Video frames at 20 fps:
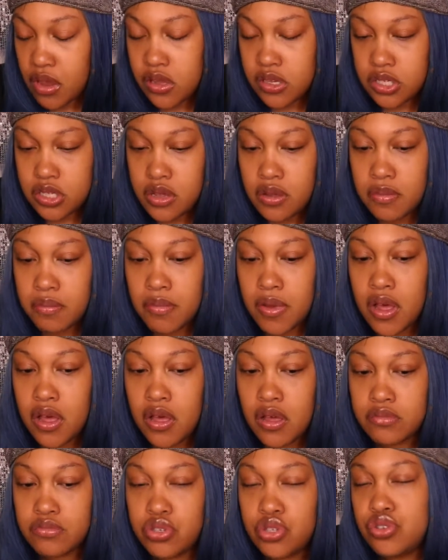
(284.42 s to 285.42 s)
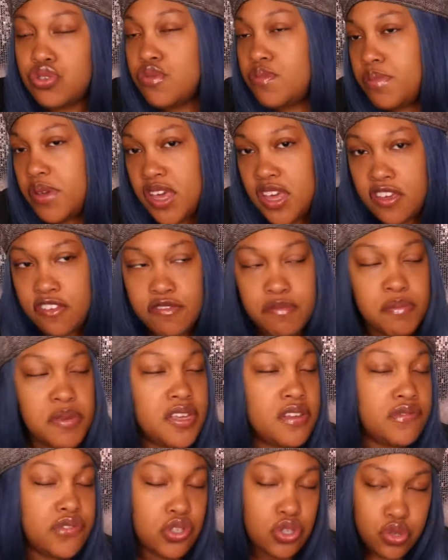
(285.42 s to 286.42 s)
Some stew
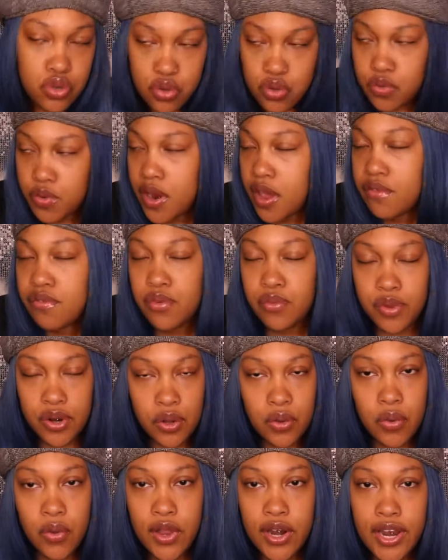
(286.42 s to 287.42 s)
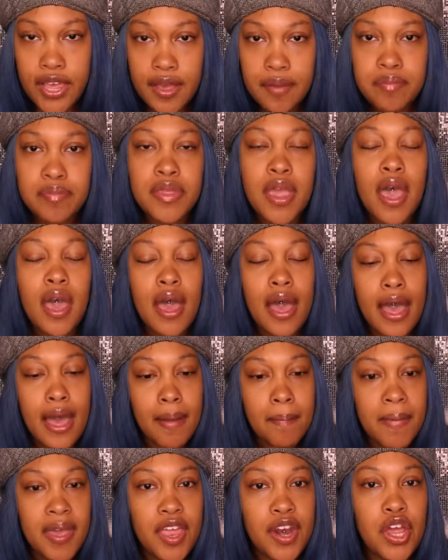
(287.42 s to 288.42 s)
beef stew, whatever you want to call it. I
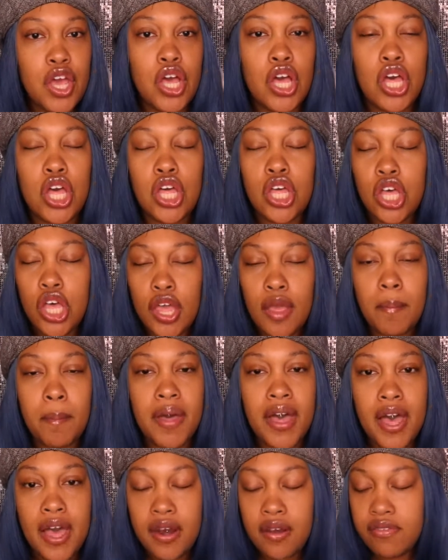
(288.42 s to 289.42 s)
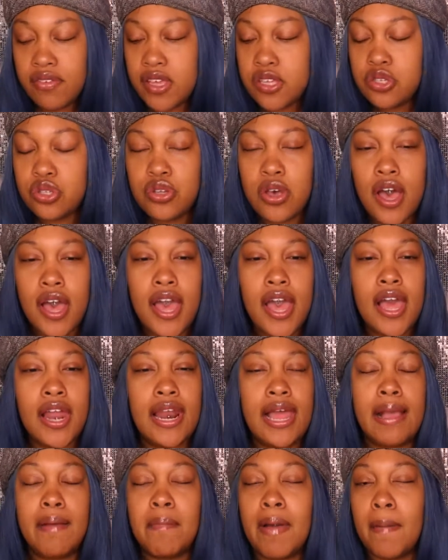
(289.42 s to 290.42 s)
made a good pot of it. So I had
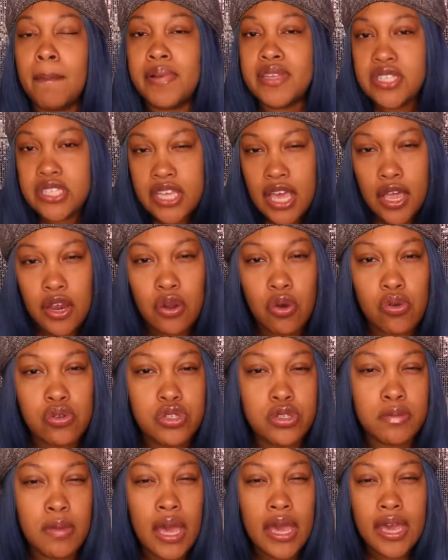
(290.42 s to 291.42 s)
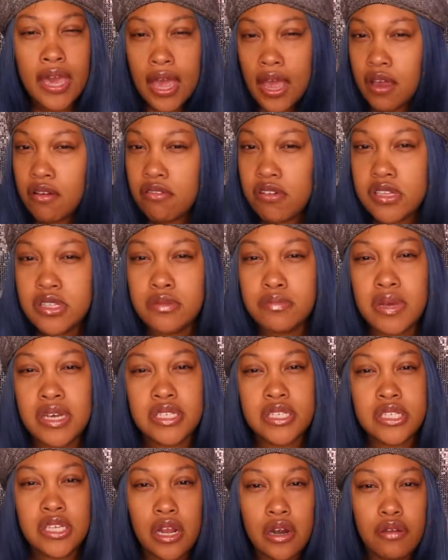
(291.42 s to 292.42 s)
like my potatoes, my carrots, my
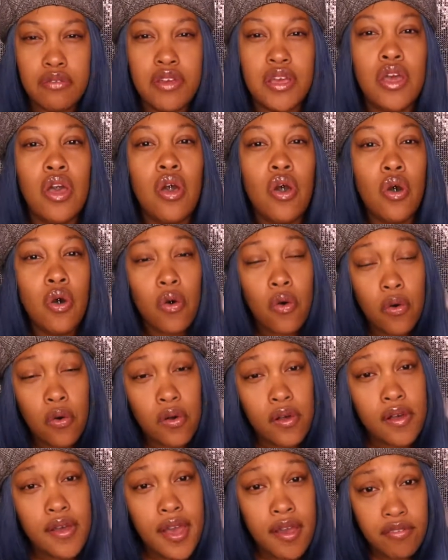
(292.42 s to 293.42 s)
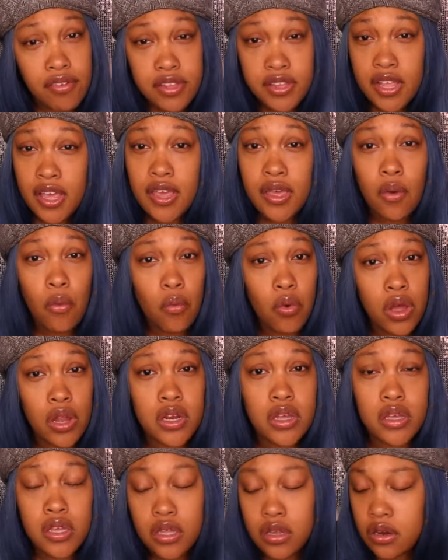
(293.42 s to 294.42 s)
celery, or everything in
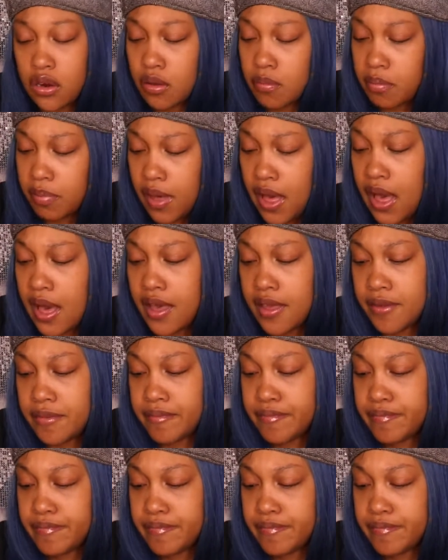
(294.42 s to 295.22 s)
one good up pot.